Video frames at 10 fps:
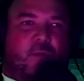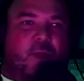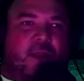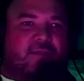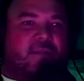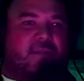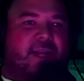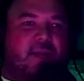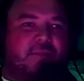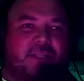if somebody
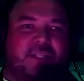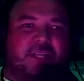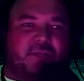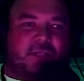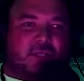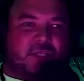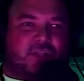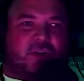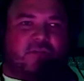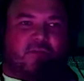comes and steals a
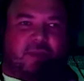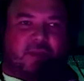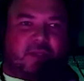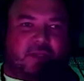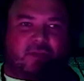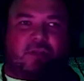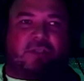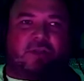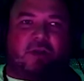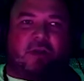shirt from me, the
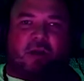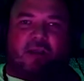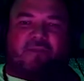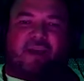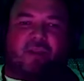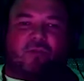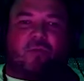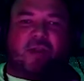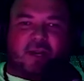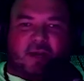shirts are at value
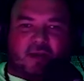$20.